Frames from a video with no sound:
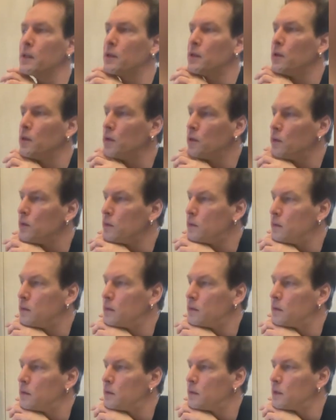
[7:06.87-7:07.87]
you
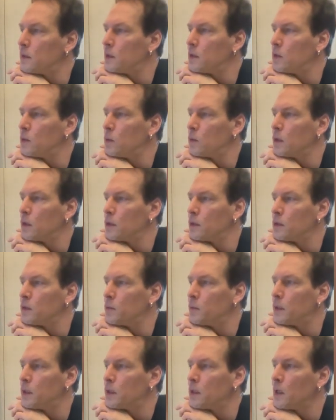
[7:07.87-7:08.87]
that you wanted to
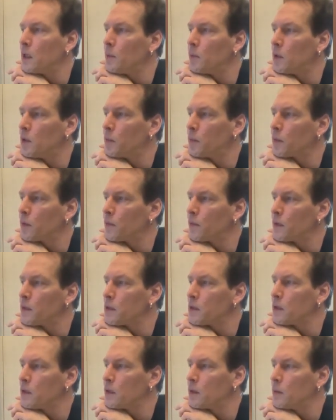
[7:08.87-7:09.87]
become a
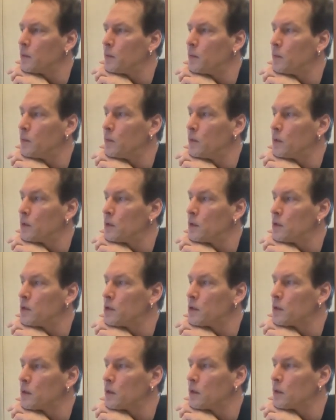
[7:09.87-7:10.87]
professional
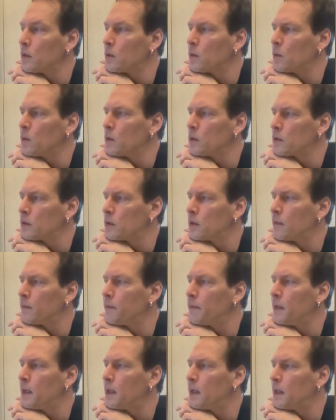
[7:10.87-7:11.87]
musician, or was the
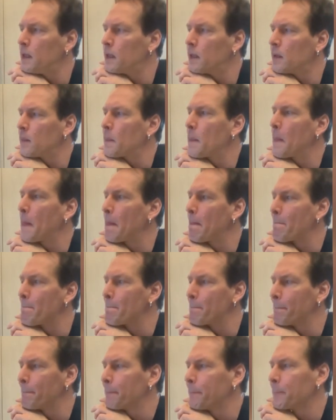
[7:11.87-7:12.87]
feeling
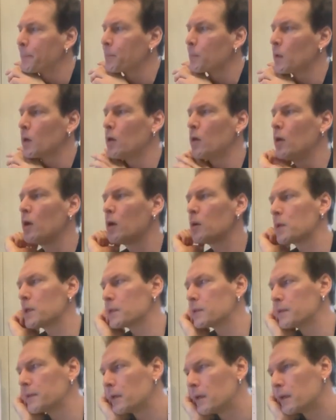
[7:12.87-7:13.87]

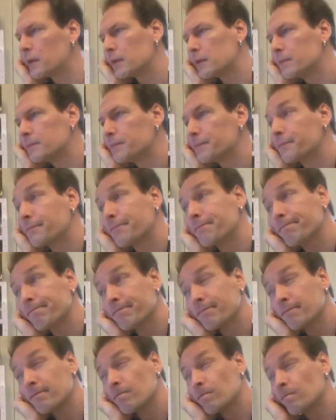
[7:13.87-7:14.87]
always there?
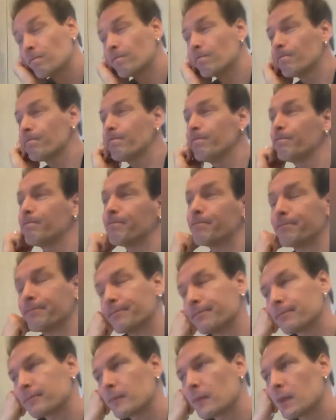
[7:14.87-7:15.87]

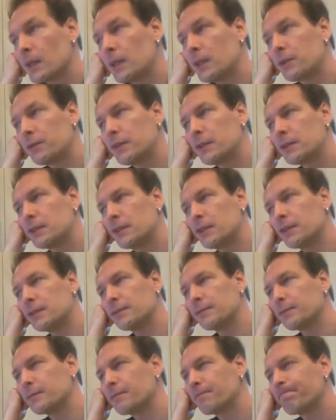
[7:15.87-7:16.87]

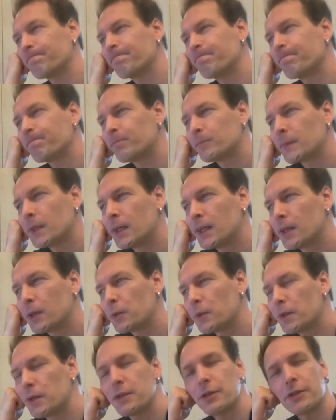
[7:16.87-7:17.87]
Interesting
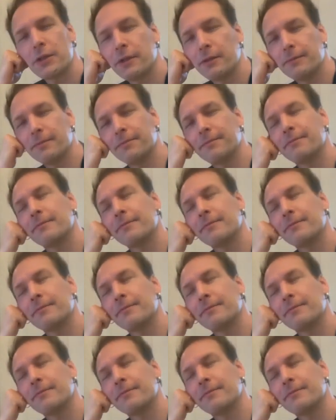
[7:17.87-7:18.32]
question.